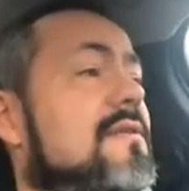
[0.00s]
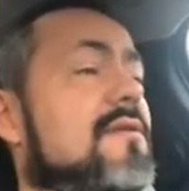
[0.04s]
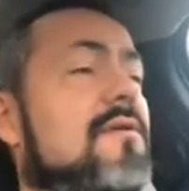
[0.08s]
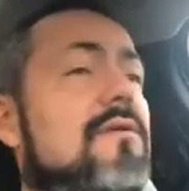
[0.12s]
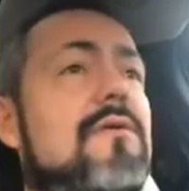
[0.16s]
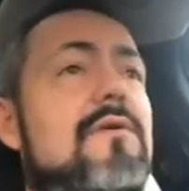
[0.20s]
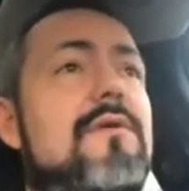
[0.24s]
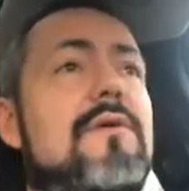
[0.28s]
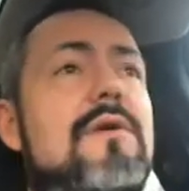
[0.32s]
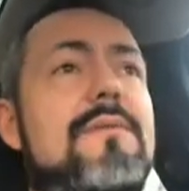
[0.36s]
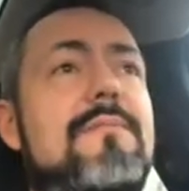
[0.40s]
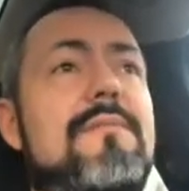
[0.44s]

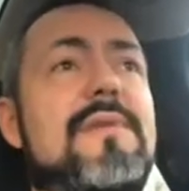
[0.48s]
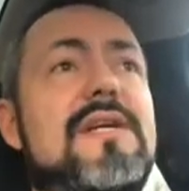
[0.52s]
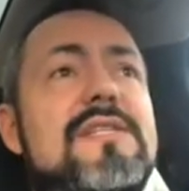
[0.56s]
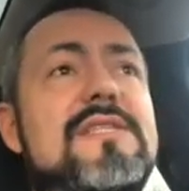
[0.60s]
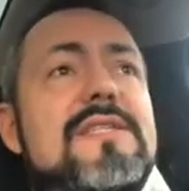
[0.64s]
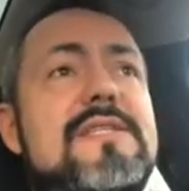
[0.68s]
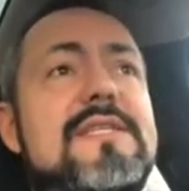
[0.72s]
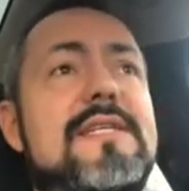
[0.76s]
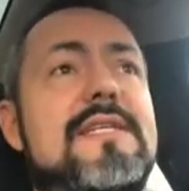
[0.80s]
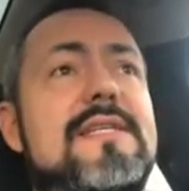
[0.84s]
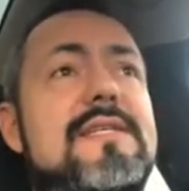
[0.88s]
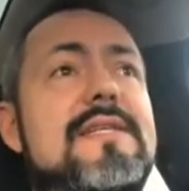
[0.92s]
or
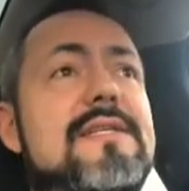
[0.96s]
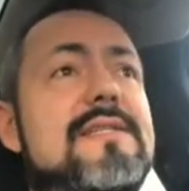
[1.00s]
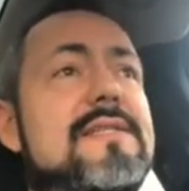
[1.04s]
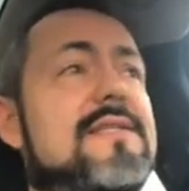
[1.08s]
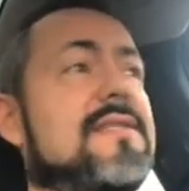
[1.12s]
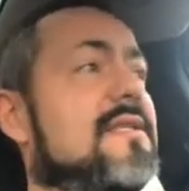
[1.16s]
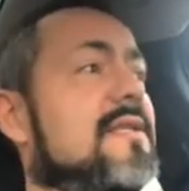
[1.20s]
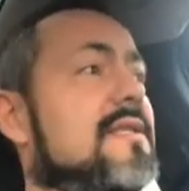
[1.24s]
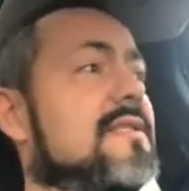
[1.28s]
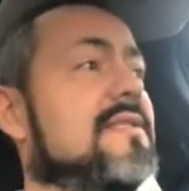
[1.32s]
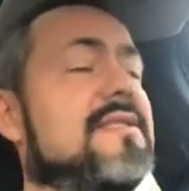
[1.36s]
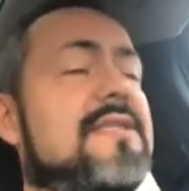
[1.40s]

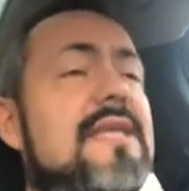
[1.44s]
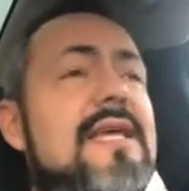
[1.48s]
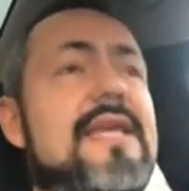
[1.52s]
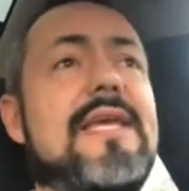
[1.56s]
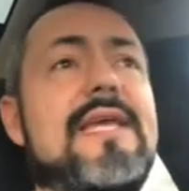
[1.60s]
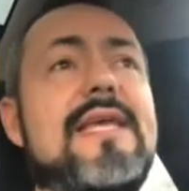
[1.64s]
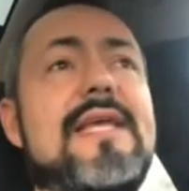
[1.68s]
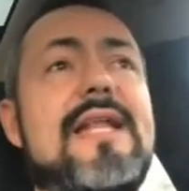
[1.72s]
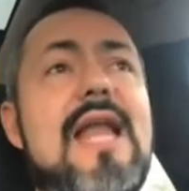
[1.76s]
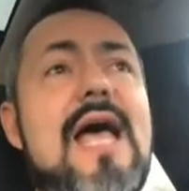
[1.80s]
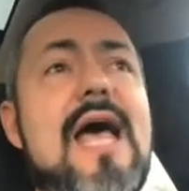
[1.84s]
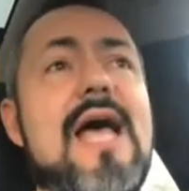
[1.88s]
Mercedes
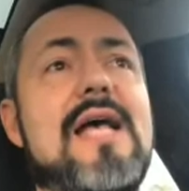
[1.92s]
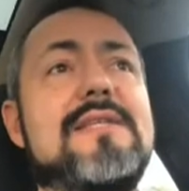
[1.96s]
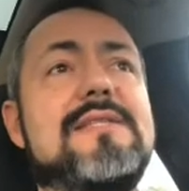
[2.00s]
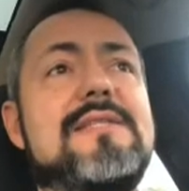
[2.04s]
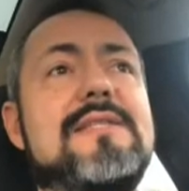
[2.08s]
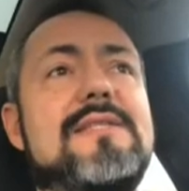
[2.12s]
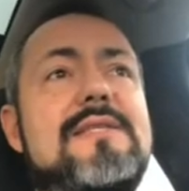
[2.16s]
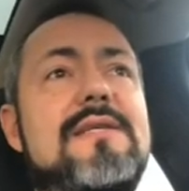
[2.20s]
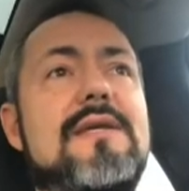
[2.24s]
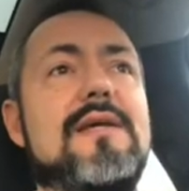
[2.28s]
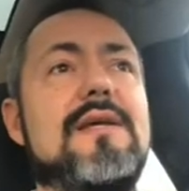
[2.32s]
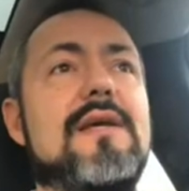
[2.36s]

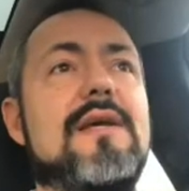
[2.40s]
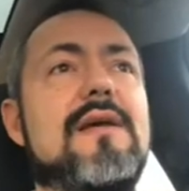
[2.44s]
C-Class,